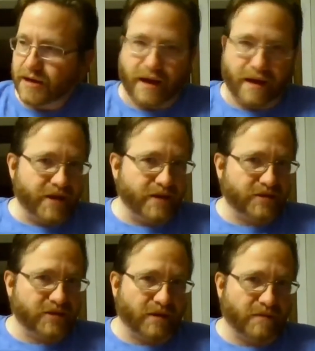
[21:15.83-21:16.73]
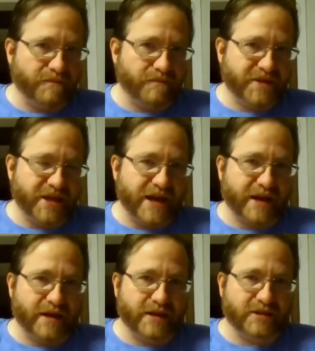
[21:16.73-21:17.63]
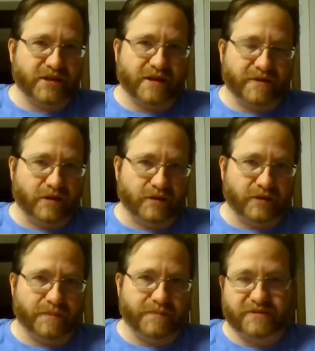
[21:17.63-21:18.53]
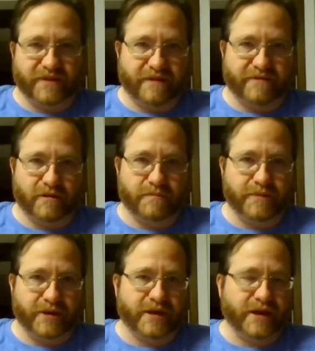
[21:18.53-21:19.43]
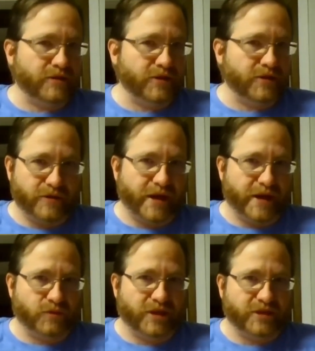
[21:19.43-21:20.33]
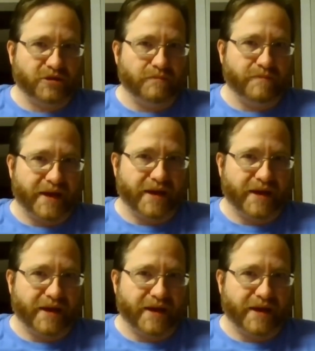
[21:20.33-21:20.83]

I'm going to start tacking on stuff and holding up this $500 billion you guys want so bad.